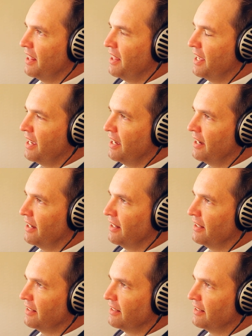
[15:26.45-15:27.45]

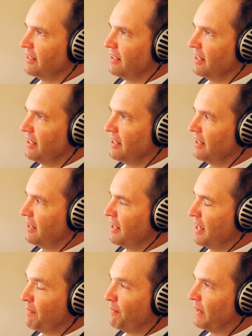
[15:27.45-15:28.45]
their
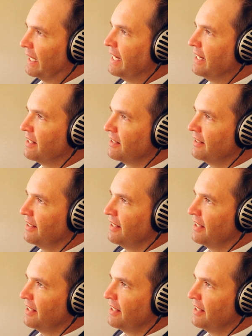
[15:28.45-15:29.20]
fleet,